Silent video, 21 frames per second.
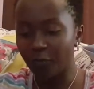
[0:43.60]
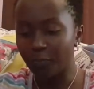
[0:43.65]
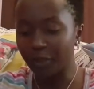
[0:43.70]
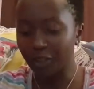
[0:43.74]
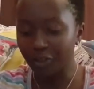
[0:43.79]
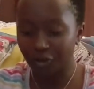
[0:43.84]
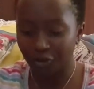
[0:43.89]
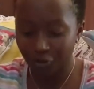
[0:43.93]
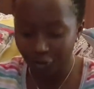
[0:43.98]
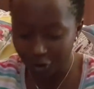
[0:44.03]

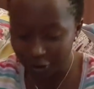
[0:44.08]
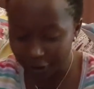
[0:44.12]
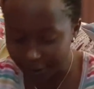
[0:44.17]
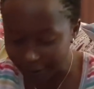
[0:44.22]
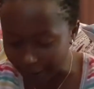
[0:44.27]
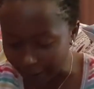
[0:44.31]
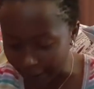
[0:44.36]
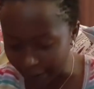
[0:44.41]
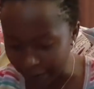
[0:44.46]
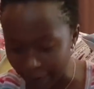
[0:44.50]
beetroot
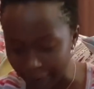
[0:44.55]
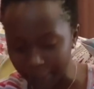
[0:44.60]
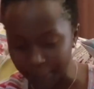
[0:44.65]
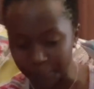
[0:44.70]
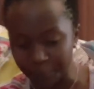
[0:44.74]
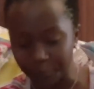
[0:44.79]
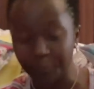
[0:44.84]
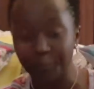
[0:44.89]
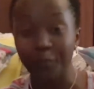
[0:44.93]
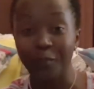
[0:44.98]

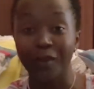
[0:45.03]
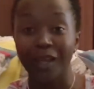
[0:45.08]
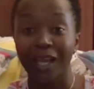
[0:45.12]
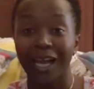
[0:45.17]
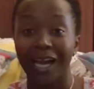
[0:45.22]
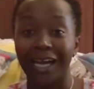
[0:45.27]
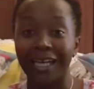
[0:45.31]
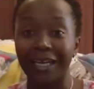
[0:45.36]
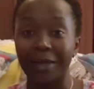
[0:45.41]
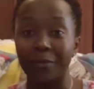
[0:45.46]

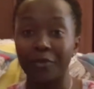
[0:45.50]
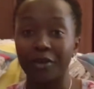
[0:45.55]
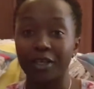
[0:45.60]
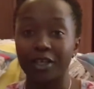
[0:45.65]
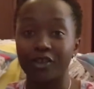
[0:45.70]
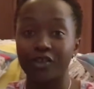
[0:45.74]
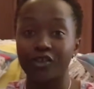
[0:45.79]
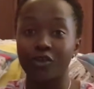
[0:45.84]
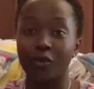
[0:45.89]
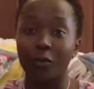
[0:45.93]
and I'm
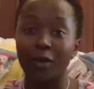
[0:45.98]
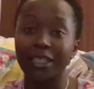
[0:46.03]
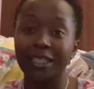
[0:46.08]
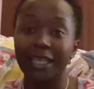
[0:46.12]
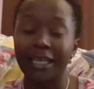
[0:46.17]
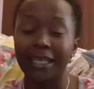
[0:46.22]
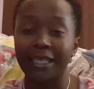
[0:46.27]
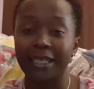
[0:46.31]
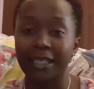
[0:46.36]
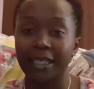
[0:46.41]
ready. So what
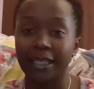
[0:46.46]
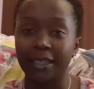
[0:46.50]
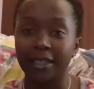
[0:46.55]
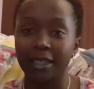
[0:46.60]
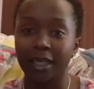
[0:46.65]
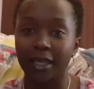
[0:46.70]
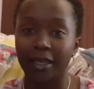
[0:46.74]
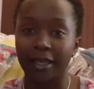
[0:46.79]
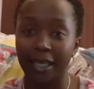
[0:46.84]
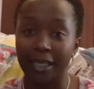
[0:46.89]
I
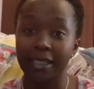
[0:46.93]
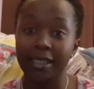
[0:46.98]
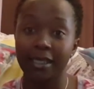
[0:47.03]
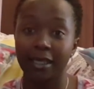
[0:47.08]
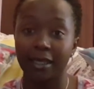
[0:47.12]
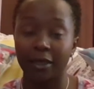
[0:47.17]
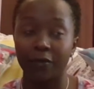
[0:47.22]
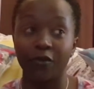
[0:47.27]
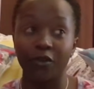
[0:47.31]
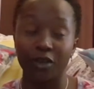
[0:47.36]
did,
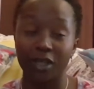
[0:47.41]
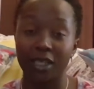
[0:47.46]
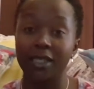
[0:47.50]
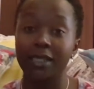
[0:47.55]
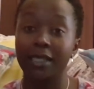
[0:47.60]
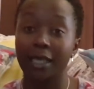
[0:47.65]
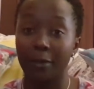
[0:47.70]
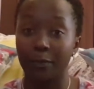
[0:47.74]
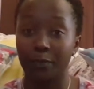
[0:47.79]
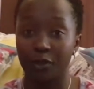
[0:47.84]
that for
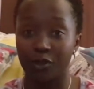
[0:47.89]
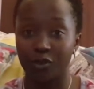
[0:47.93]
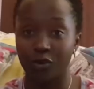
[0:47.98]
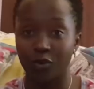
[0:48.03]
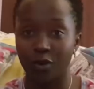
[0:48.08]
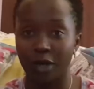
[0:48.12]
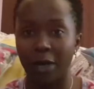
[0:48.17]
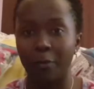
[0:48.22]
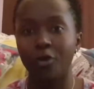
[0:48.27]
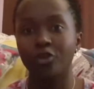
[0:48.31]
this
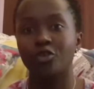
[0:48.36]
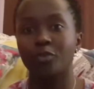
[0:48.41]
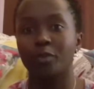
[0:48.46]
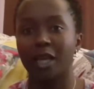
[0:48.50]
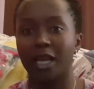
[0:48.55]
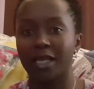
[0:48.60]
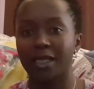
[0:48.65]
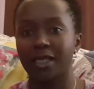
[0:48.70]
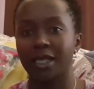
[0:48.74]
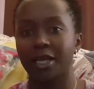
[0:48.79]
episode, I'm going to be
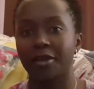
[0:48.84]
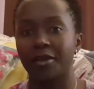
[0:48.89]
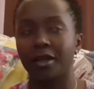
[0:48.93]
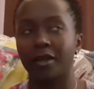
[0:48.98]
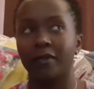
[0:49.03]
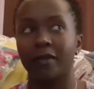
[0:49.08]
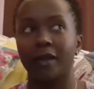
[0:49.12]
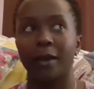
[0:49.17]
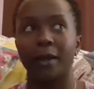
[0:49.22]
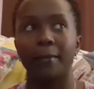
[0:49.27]

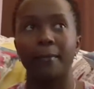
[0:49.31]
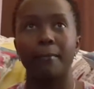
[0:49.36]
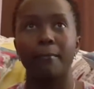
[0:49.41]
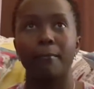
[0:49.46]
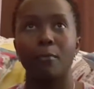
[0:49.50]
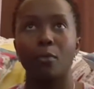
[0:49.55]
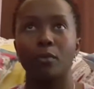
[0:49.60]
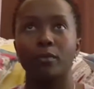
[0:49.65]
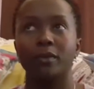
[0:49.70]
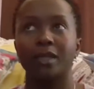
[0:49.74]
answering
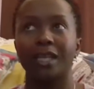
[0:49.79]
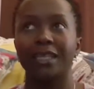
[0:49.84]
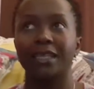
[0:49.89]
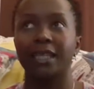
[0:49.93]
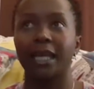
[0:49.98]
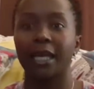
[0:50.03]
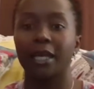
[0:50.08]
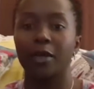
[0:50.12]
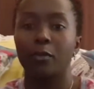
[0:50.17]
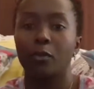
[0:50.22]
the
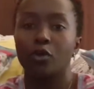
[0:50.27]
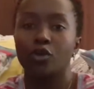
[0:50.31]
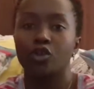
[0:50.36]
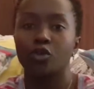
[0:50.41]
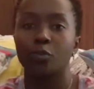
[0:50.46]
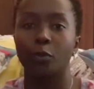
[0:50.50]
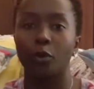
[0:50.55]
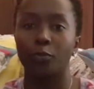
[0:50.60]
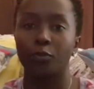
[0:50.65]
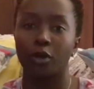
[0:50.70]
10
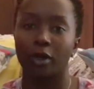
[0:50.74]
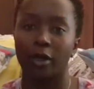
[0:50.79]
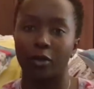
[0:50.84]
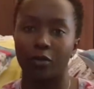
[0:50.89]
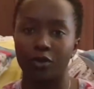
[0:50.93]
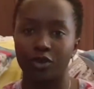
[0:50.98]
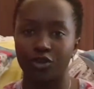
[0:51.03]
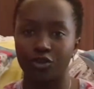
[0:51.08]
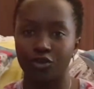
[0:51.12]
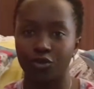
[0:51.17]
most popular
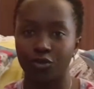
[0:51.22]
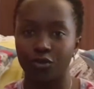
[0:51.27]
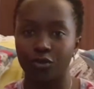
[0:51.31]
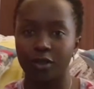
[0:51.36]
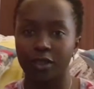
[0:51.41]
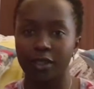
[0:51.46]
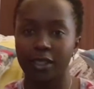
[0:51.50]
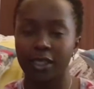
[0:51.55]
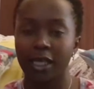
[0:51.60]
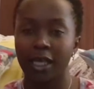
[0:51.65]

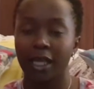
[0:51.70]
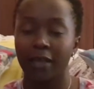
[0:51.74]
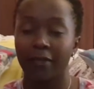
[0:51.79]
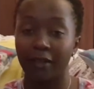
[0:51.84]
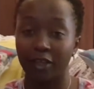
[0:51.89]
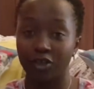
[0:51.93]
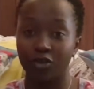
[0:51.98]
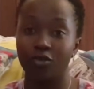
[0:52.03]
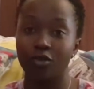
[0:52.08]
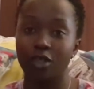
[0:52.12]
questions
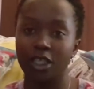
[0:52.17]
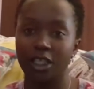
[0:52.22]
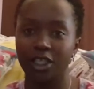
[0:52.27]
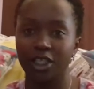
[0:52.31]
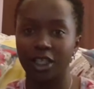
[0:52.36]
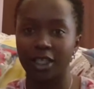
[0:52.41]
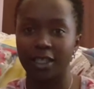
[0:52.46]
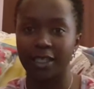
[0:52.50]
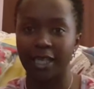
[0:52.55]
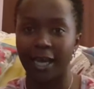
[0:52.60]
that you
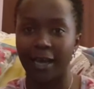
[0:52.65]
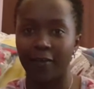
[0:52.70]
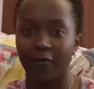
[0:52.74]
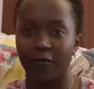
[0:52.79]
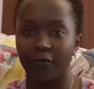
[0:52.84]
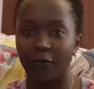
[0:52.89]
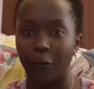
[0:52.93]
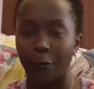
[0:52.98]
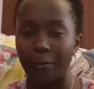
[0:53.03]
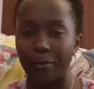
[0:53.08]
ninjas have
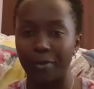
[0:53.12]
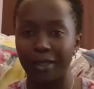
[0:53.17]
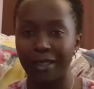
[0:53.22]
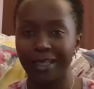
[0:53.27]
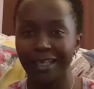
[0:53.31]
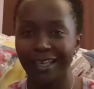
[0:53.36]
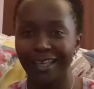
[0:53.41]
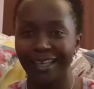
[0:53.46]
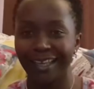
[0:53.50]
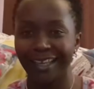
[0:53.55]
for
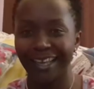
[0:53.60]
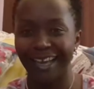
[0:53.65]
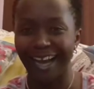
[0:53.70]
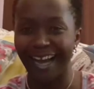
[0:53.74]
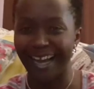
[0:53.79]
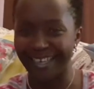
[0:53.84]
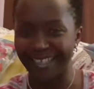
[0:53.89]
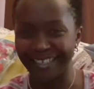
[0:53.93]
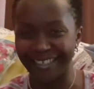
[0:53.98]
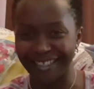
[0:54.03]
me
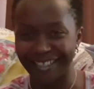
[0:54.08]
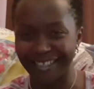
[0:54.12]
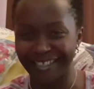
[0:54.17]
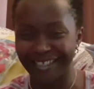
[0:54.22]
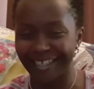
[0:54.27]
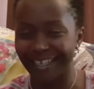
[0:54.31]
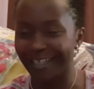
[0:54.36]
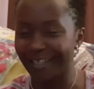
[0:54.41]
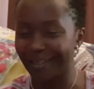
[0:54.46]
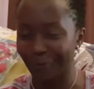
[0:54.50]
early
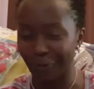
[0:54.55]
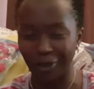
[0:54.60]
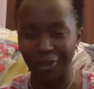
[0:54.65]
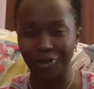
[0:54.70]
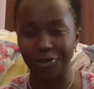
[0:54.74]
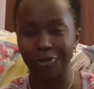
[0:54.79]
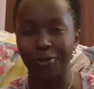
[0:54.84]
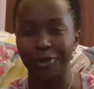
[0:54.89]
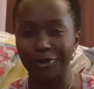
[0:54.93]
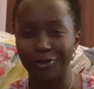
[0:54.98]
this year. What
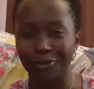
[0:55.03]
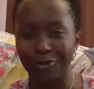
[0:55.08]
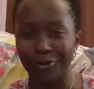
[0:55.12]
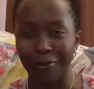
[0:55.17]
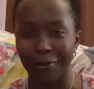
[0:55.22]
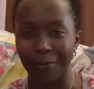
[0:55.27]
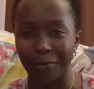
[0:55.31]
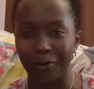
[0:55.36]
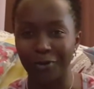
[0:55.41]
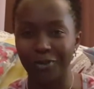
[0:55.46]
do you want to know
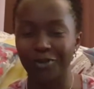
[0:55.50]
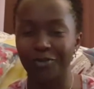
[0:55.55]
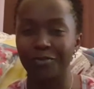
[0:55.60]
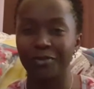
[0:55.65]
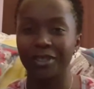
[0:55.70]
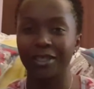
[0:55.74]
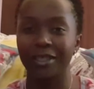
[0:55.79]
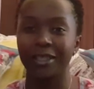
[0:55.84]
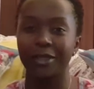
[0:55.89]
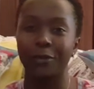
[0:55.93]
about
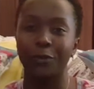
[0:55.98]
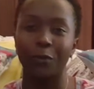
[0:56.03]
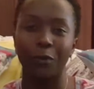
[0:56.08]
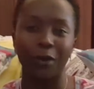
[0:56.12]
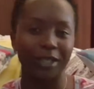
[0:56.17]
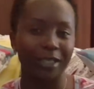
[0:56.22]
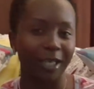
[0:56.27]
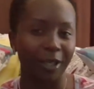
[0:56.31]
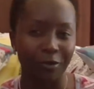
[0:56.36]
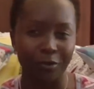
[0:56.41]
me?
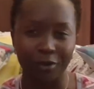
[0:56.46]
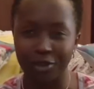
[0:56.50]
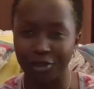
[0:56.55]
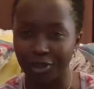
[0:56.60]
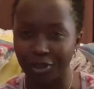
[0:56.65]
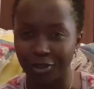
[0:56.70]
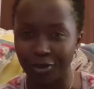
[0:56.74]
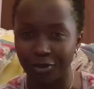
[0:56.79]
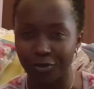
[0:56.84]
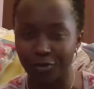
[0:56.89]
What are you
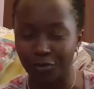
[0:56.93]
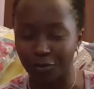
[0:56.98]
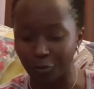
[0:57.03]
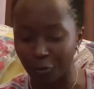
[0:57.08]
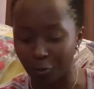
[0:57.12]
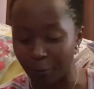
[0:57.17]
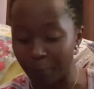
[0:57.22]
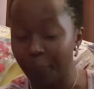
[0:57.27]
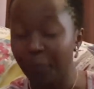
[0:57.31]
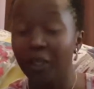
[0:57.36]
itching to
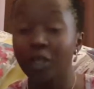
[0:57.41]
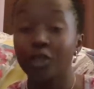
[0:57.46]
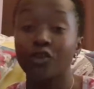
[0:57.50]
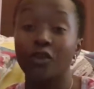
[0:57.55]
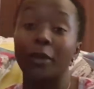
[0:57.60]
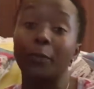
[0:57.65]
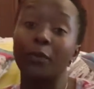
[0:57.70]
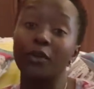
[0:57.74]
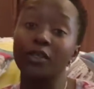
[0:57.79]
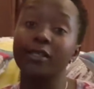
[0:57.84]
know?
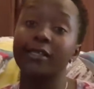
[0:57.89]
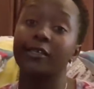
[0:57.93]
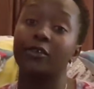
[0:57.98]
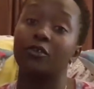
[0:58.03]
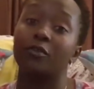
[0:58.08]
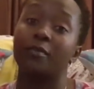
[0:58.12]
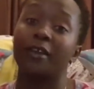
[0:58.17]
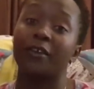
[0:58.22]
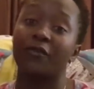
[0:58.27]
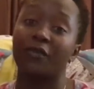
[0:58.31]
So I posted
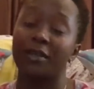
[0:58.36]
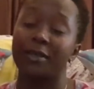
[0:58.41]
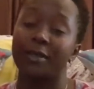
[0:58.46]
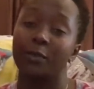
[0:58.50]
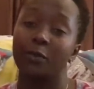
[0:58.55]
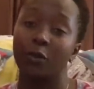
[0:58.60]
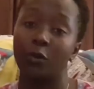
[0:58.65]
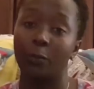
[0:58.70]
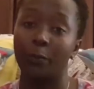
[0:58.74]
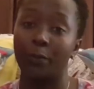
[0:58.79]
on my
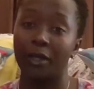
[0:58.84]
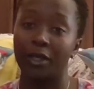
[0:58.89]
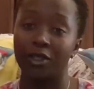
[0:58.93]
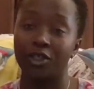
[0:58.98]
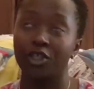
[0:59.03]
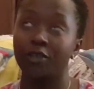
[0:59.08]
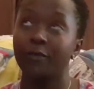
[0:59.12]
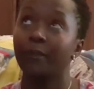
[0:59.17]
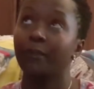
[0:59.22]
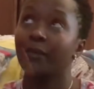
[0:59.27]
Facebook
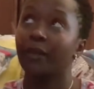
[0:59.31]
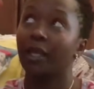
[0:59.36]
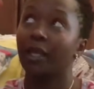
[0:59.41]
page,